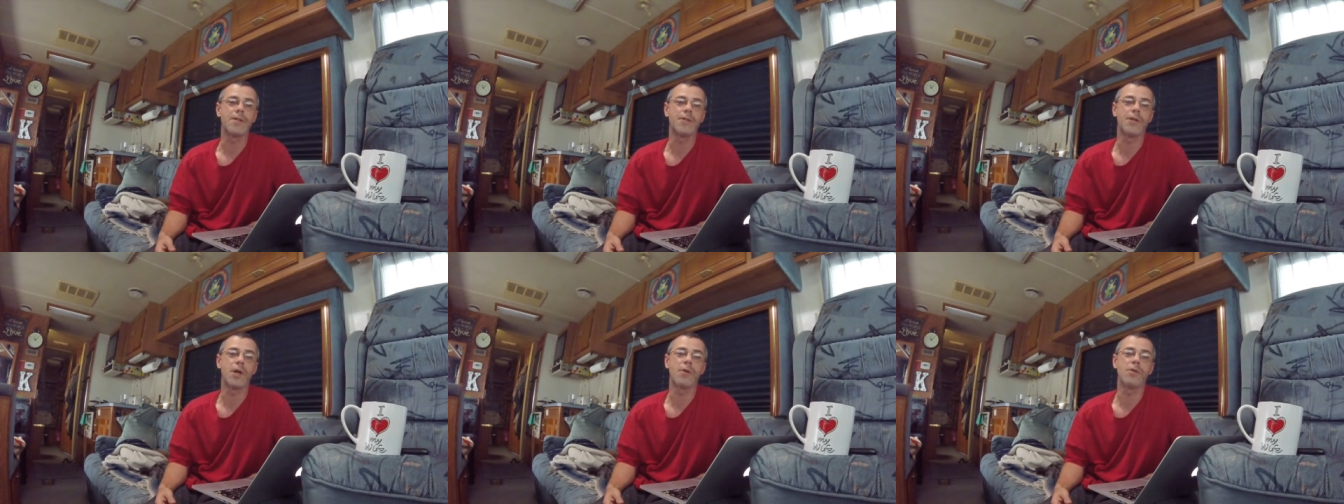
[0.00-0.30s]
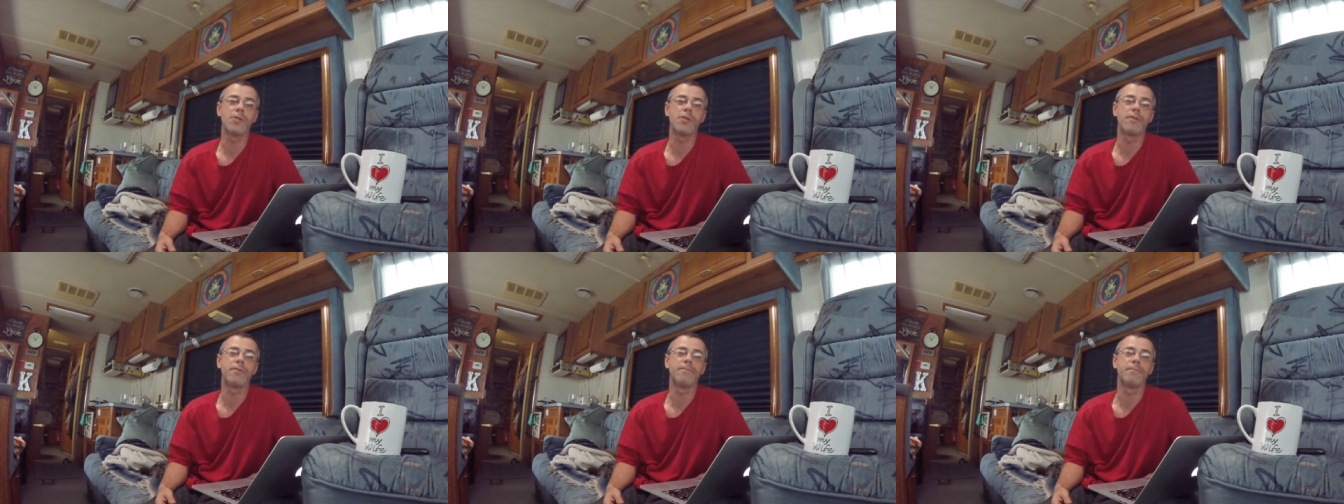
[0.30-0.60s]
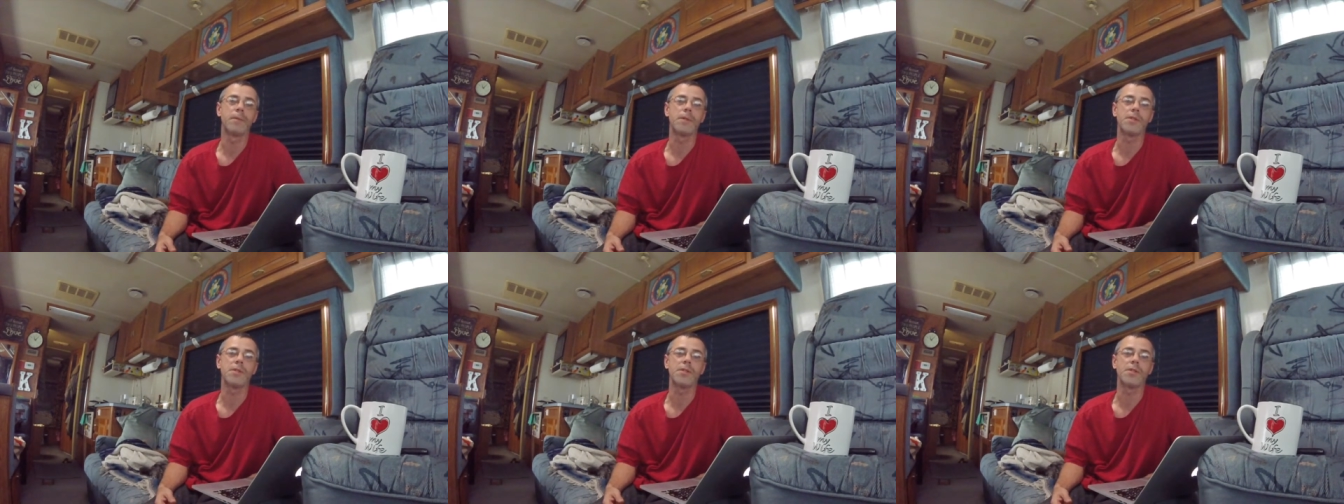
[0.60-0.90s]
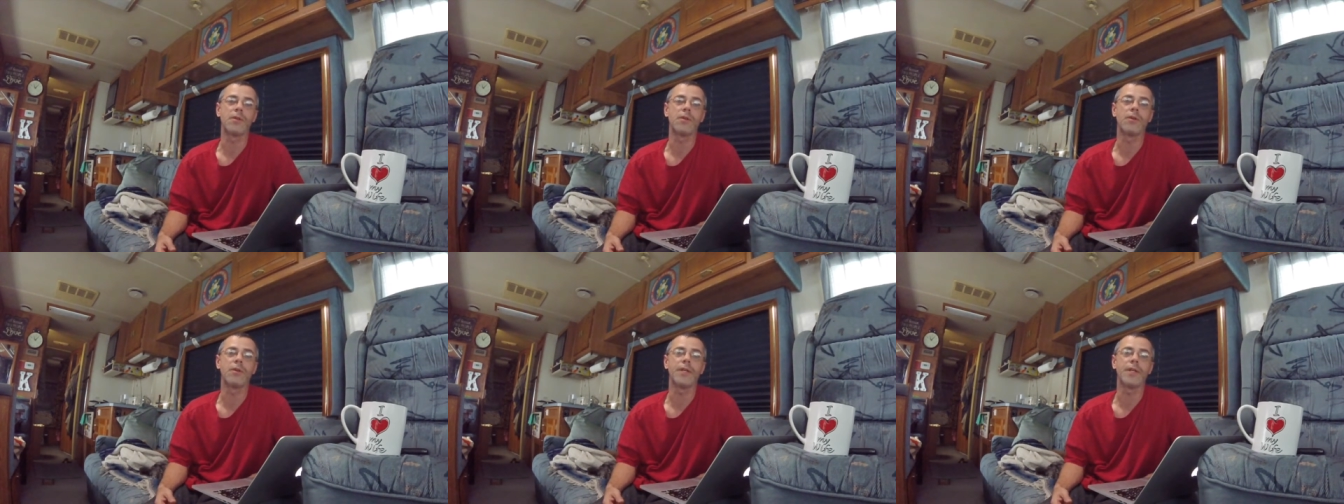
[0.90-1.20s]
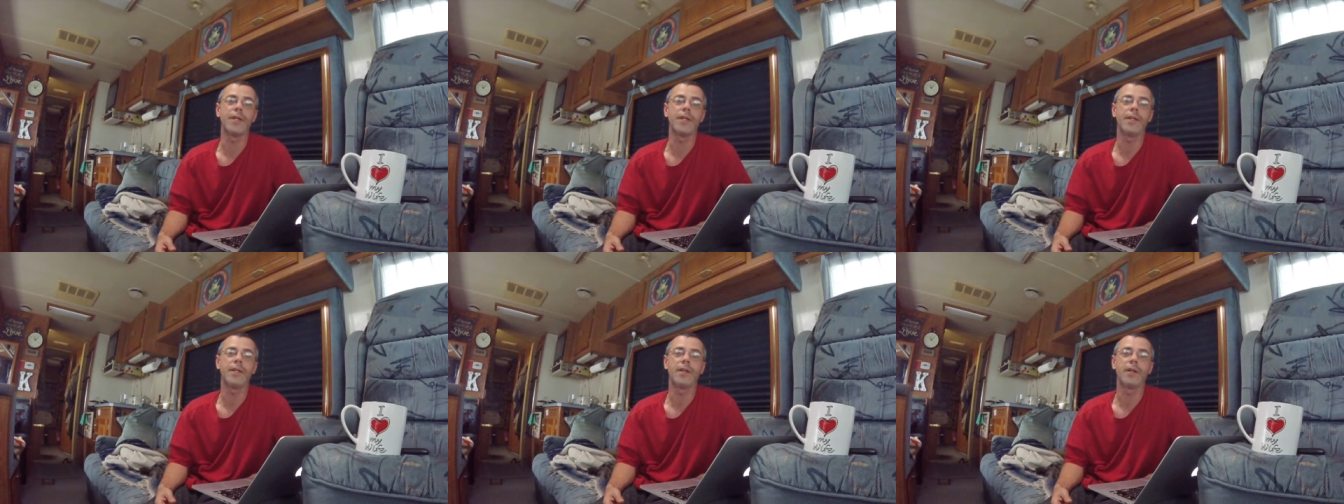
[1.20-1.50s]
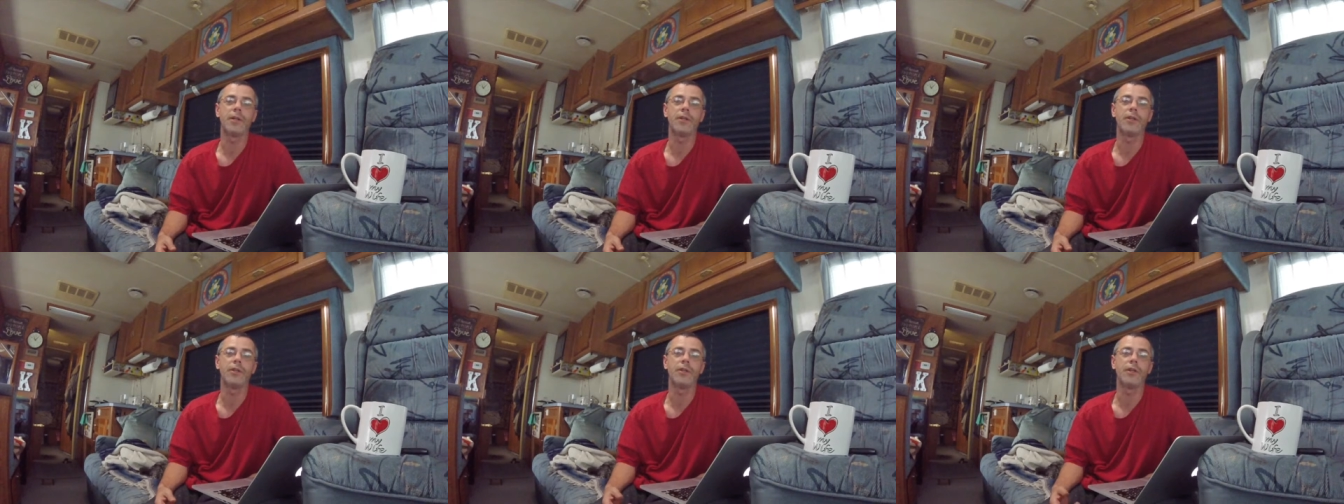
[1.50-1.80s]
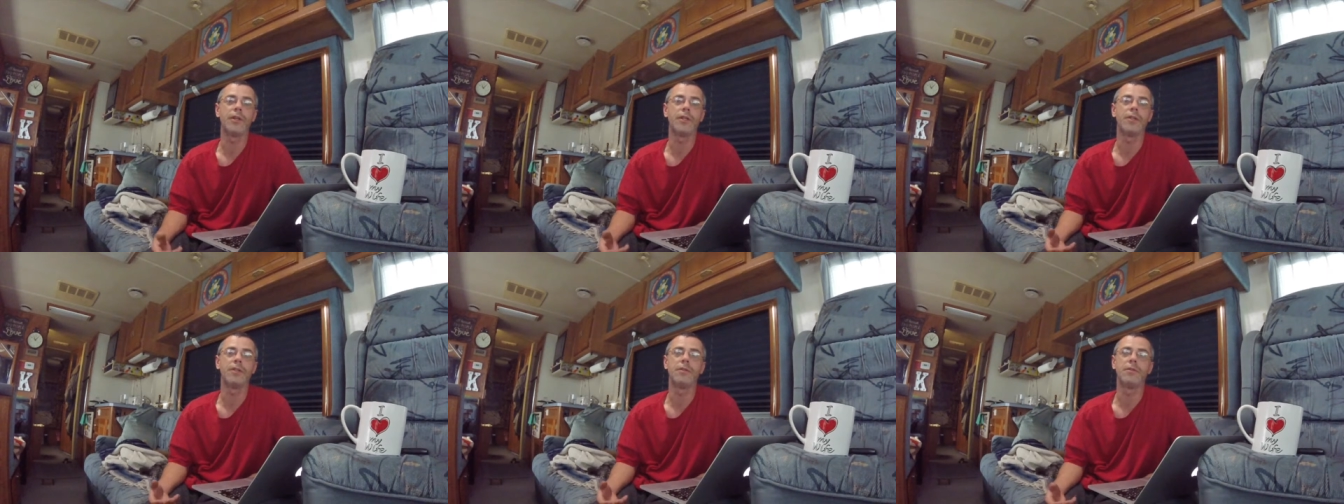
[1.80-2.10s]
Joseph, Missouri, a
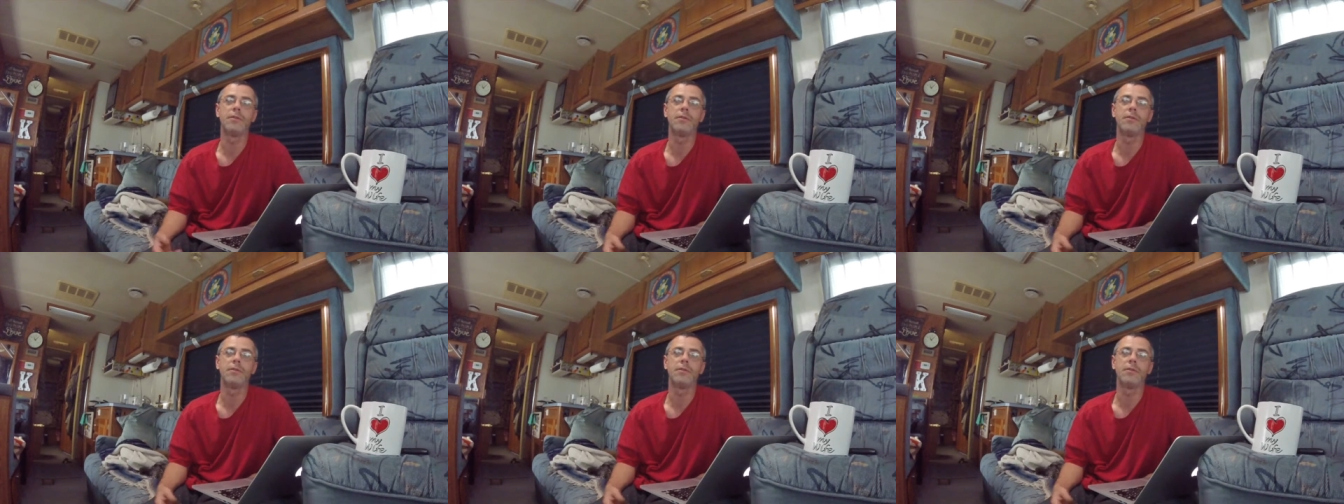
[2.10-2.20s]
good,